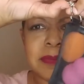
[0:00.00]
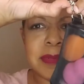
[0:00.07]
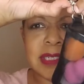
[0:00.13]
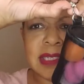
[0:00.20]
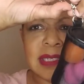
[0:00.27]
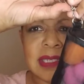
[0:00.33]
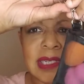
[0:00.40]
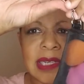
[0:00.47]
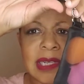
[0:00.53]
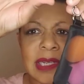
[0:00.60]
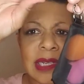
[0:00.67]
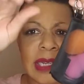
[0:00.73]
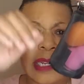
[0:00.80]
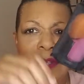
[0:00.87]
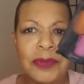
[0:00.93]
this and take it
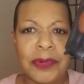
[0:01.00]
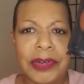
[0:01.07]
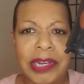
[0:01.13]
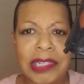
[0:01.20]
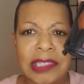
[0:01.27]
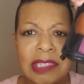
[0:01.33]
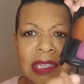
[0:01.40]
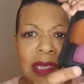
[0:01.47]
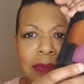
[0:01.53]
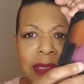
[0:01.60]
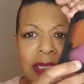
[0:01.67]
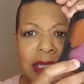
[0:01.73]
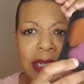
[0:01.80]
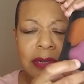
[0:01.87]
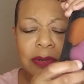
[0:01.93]
anywhere. I just keep
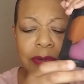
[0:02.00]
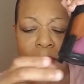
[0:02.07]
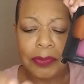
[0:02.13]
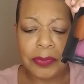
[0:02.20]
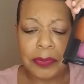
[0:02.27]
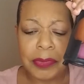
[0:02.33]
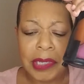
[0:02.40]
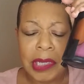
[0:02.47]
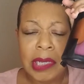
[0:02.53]
this at home.